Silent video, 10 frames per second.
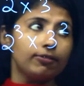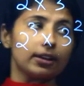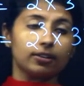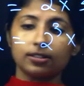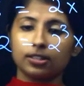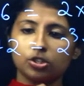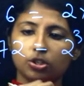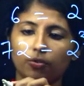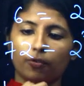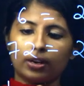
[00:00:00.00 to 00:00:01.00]

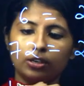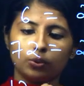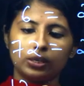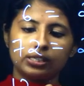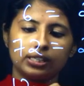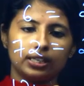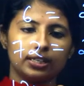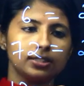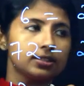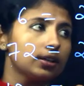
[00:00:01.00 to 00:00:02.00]
factorization of 120
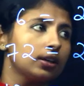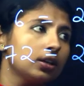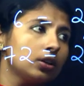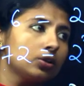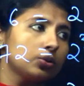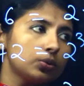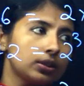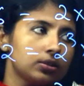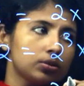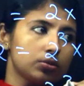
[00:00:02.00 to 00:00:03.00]
is 2
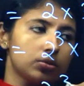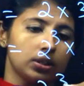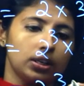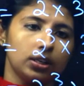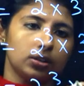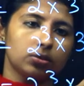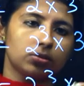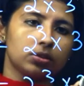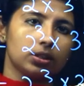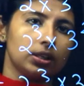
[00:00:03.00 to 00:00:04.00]
raised to 3 into
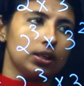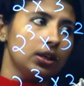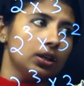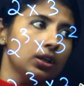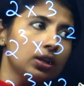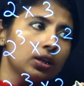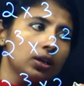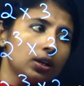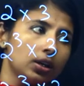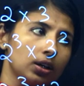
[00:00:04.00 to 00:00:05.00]
3
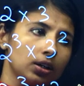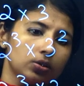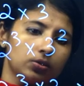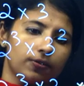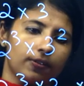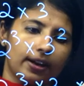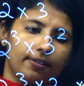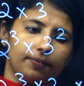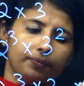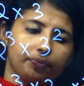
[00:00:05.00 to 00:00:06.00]
into 5.
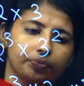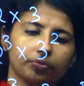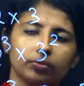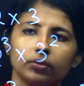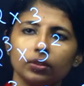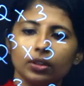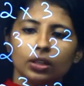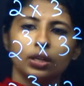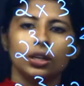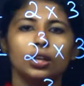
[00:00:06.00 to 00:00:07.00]

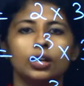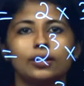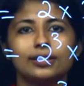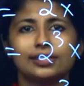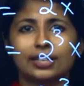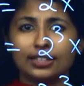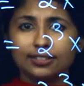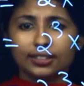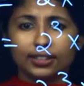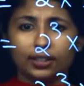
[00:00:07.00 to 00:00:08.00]
Now let's
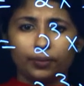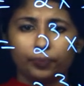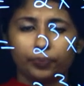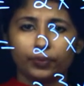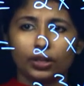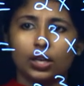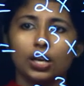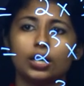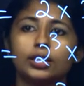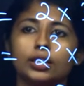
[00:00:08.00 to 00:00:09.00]
consider
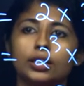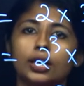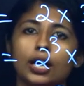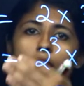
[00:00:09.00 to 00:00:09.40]
the